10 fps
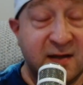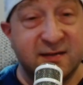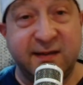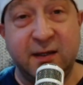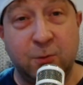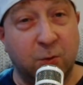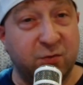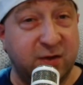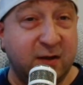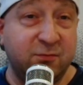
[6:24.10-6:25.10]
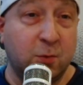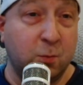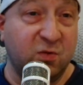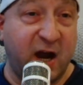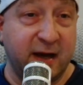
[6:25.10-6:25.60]
Sequels, if
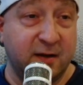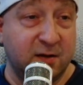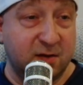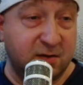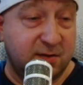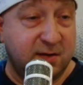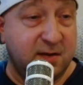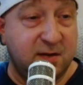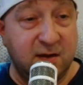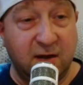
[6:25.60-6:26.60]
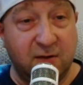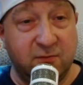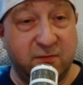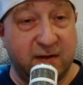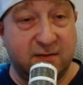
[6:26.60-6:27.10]
done right, you
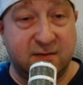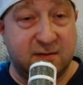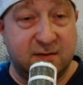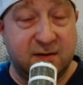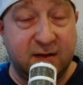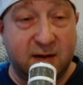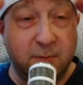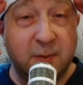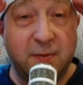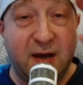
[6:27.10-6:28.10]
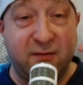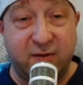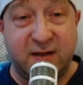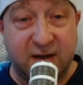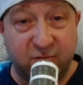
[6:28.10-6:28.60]
know, they can be better
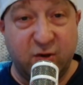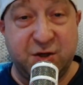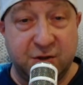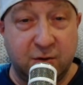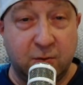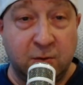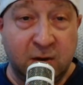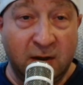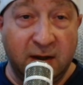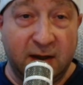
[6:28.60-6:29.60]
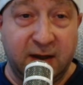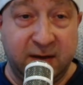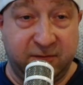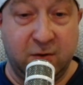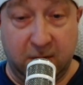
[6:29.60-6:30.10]
than the original,
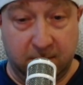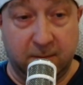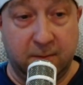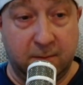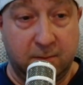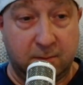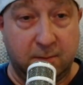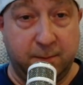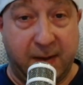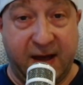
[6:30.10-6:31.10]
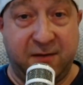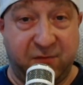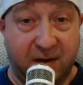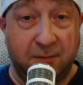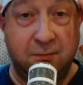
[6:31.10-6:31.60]
if not better
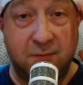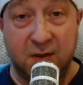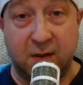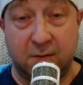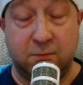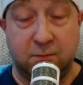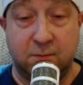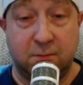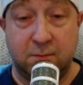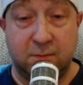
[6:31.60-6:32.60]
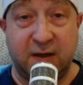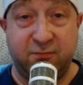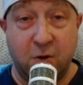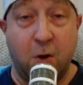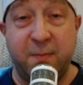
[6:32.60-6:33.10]
than, you know,
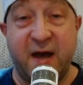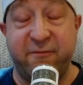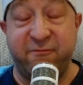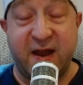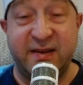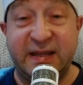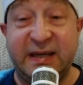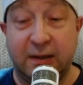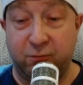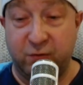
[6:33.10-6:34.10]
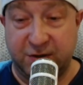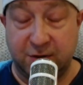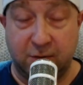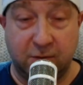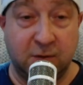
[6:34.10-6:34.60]
if not better than the
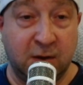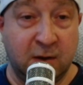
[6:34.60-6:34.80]
original.